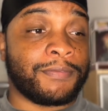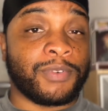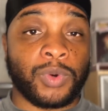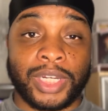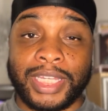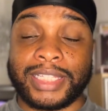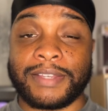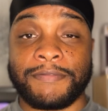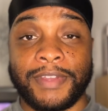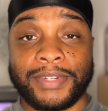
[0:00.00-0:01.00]
$40
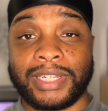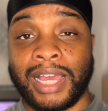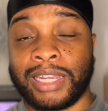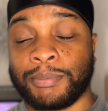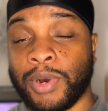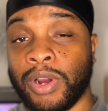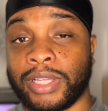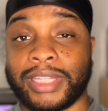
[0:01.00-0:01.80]
to $50 mark.